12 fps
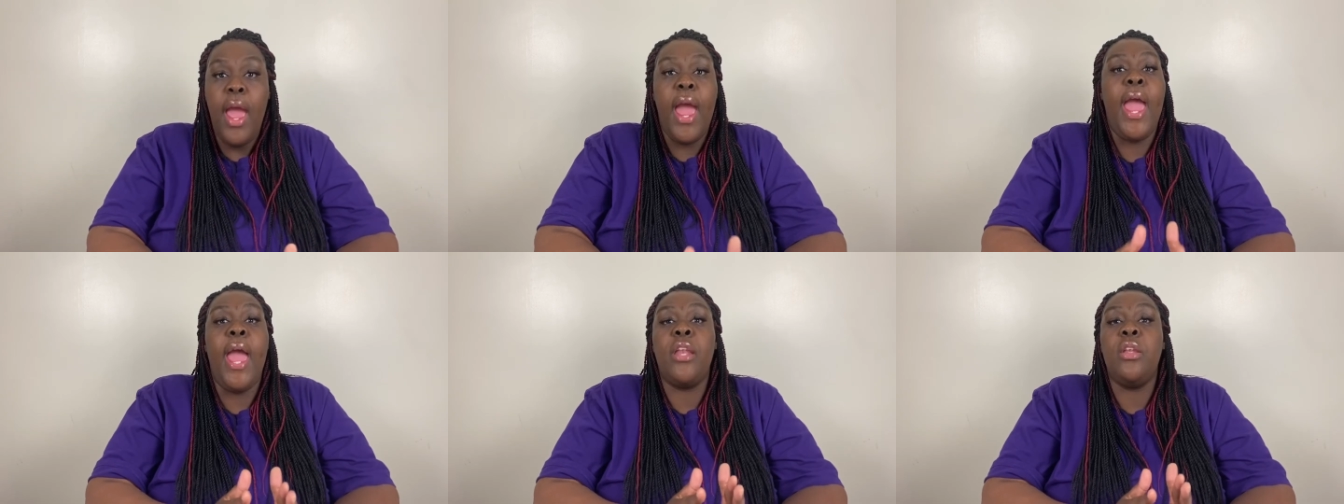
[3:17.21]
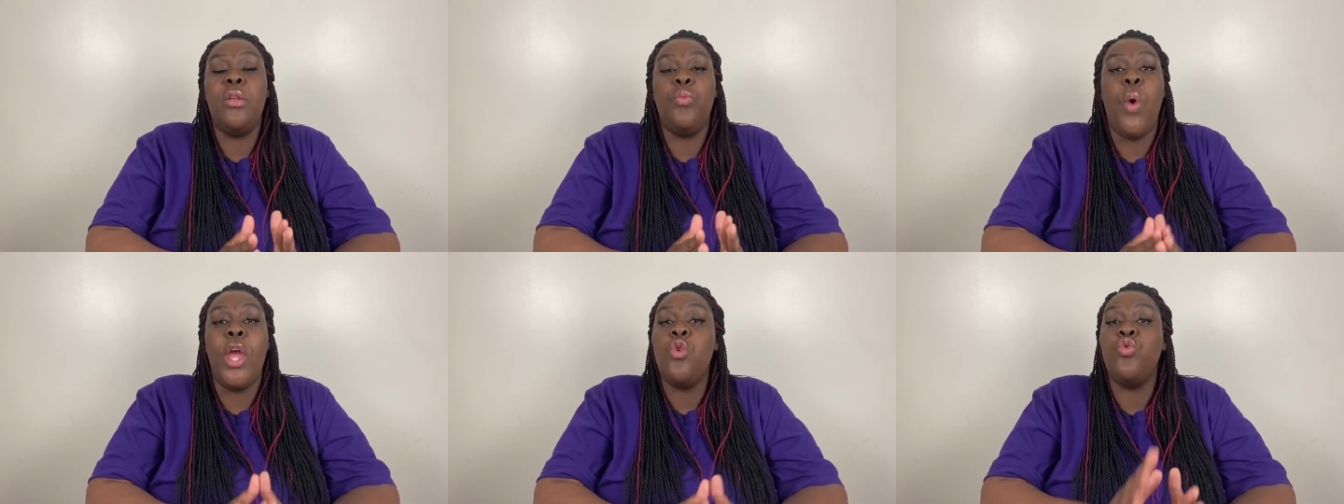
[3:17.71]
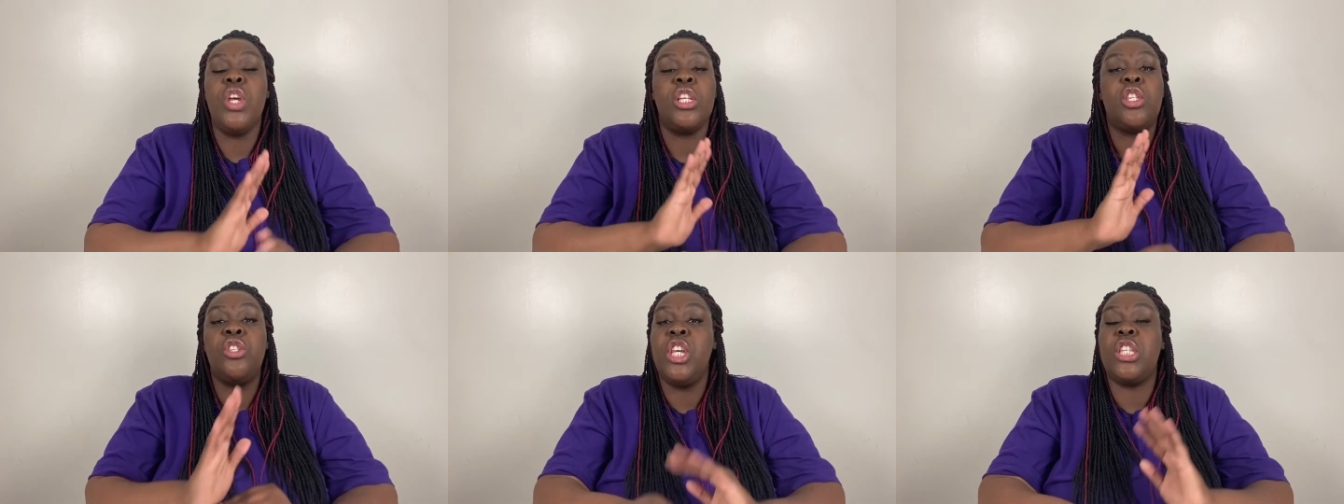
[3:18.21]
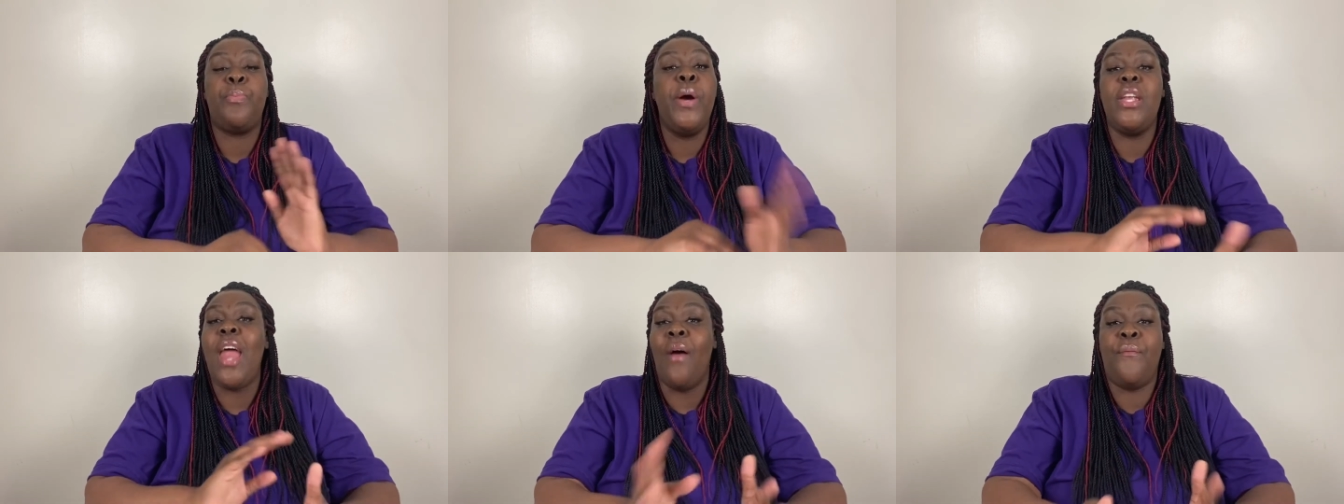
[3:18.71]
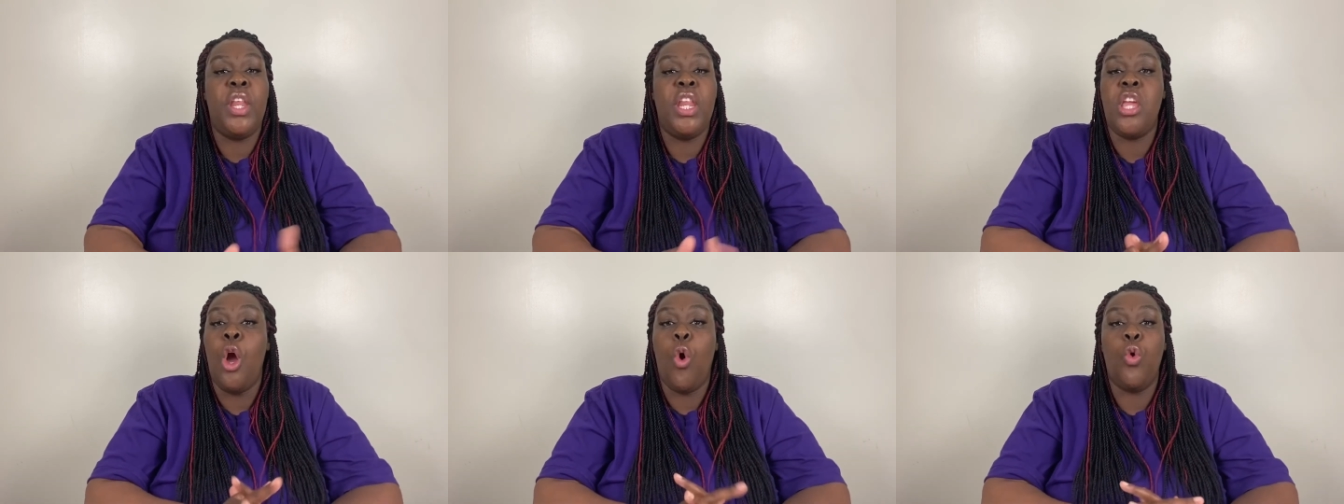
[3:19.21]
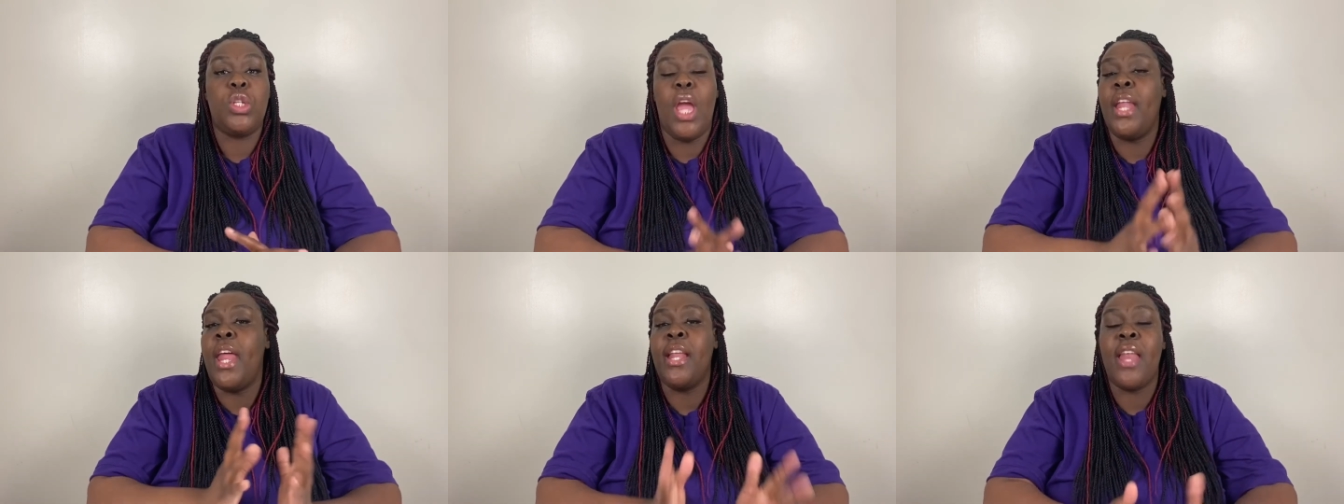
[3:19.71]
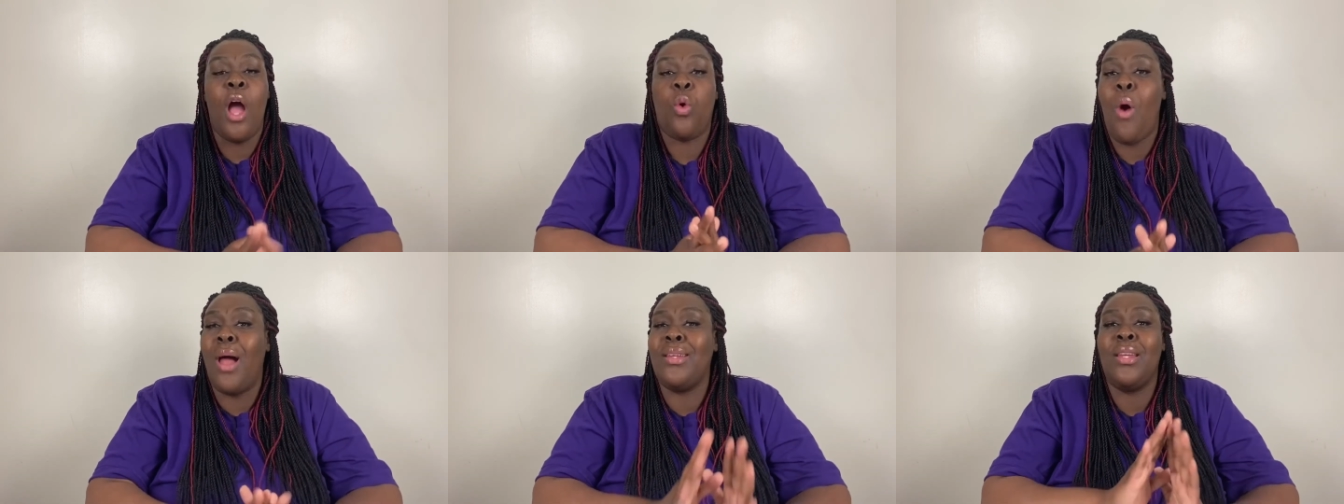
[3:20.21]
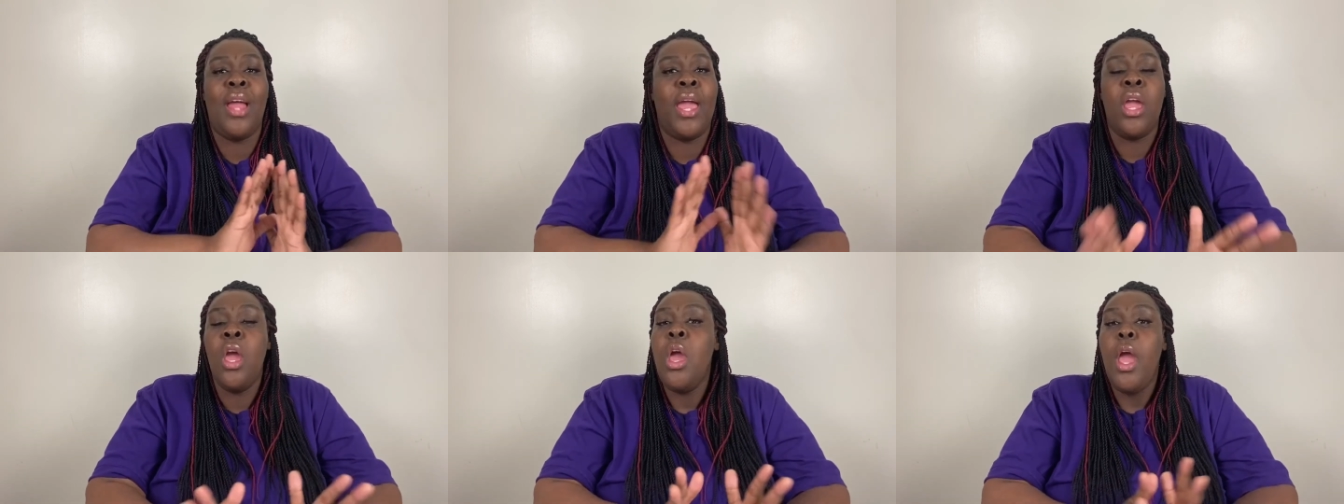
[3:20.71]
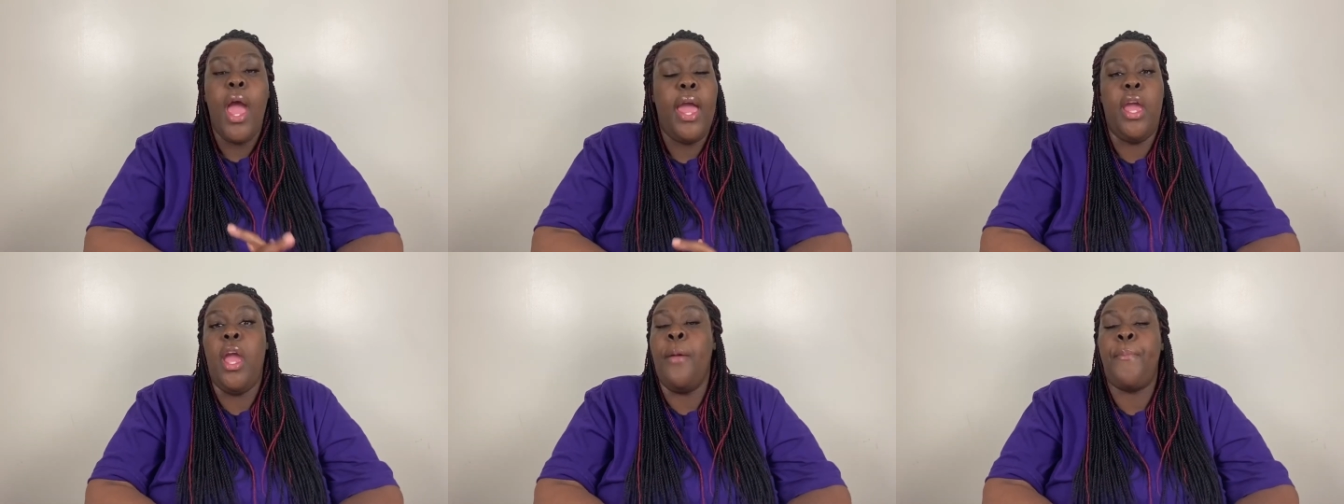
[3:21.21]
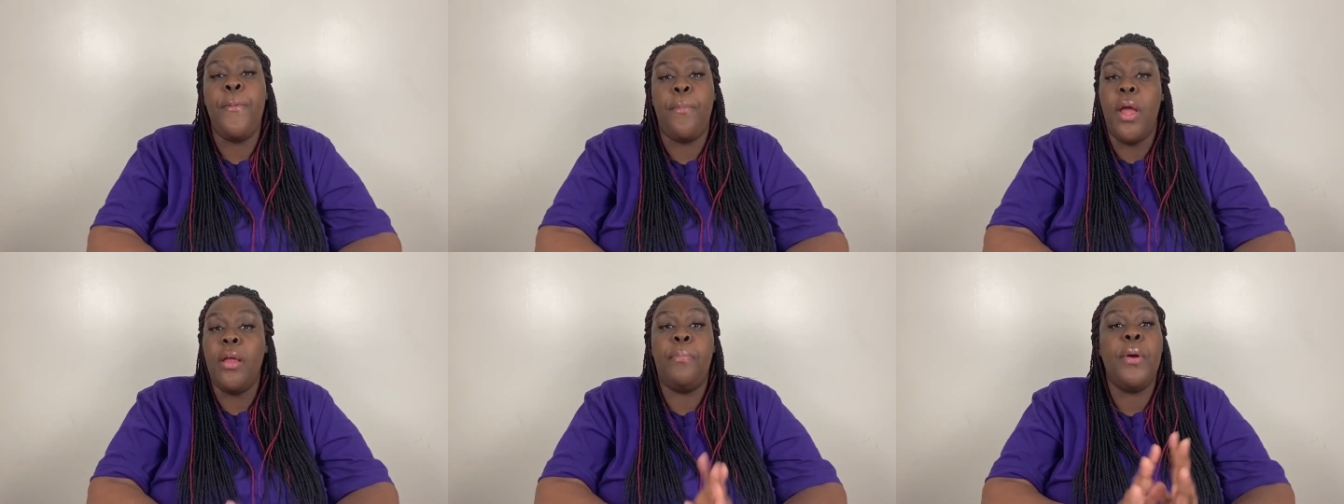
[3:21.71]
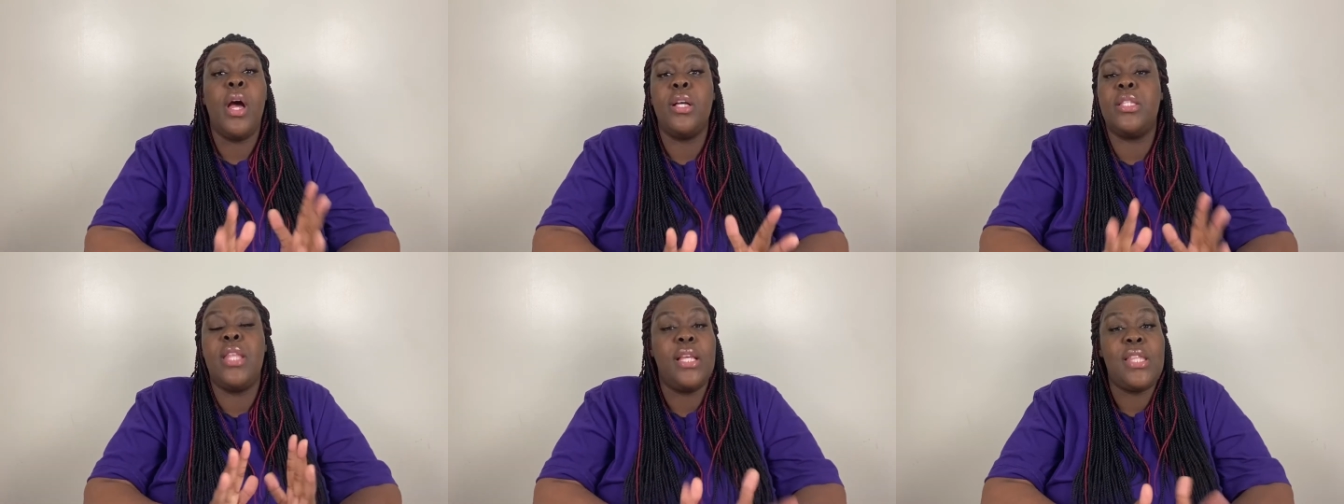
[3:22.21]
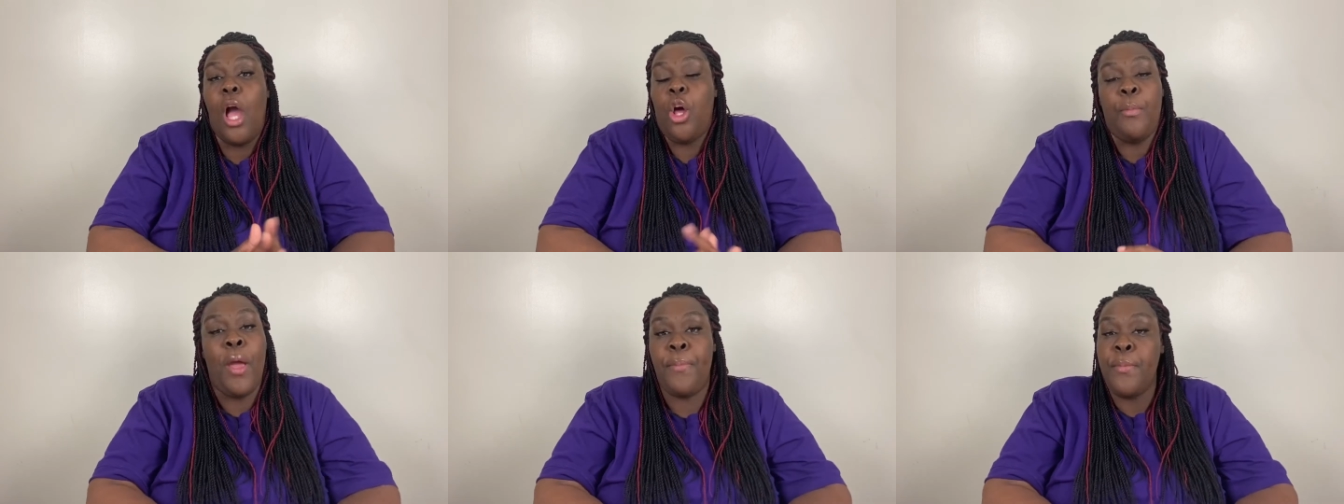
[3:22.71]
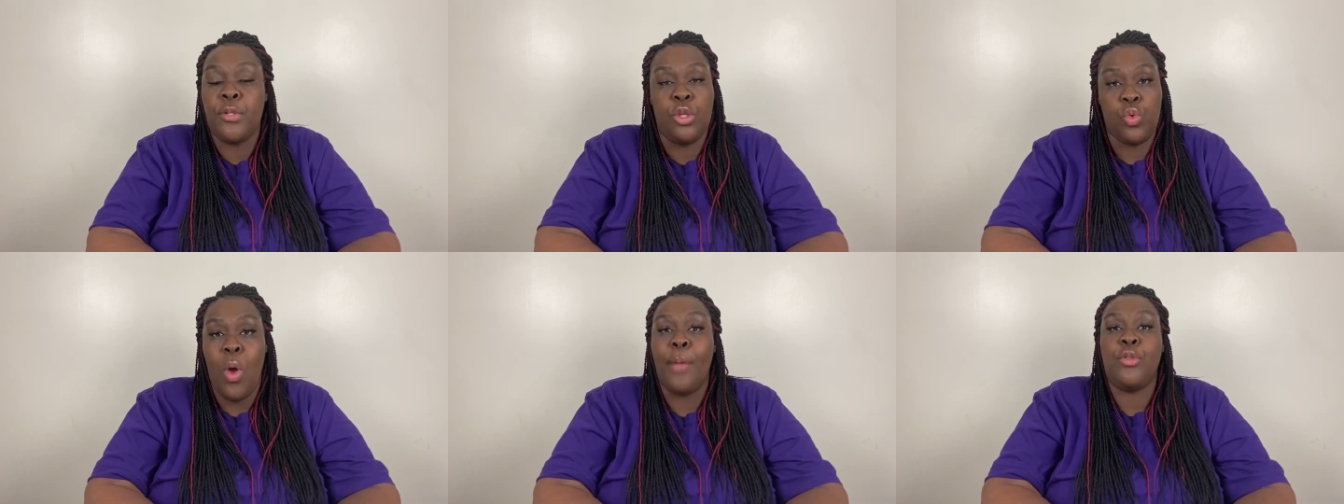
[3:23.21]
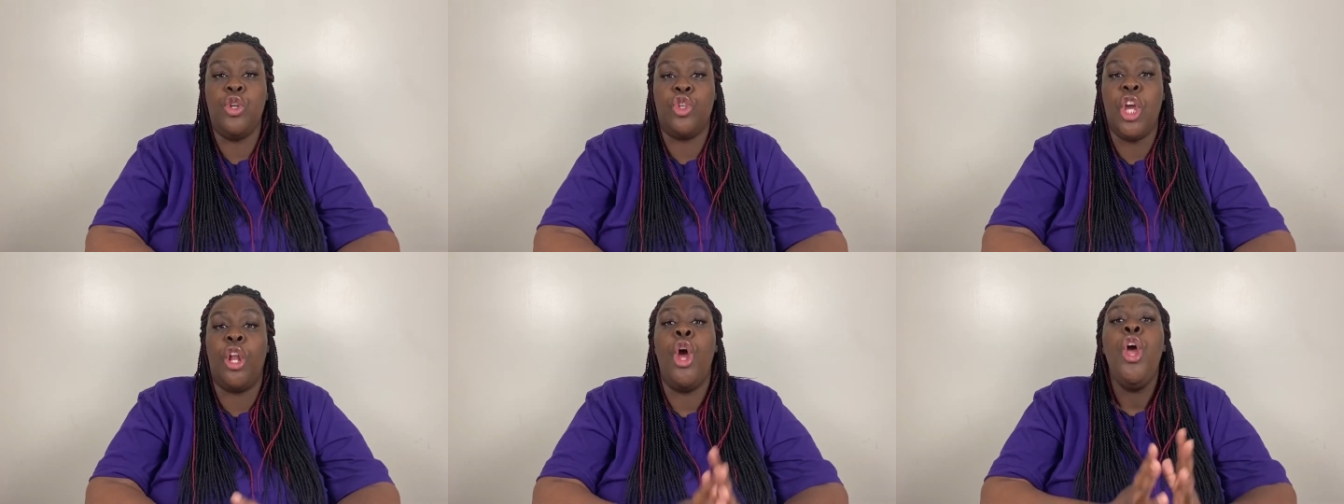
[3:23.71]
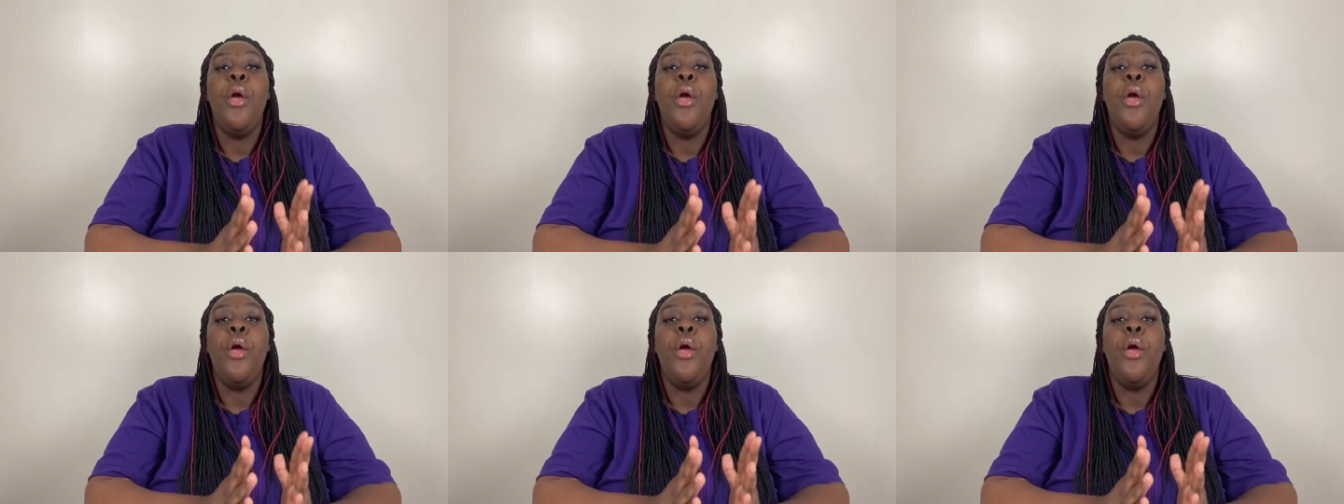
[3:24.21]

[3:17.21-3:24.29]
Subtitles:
And where you just putting out videos and they not quality, and people, because that's not going to make people subscribe to your channel.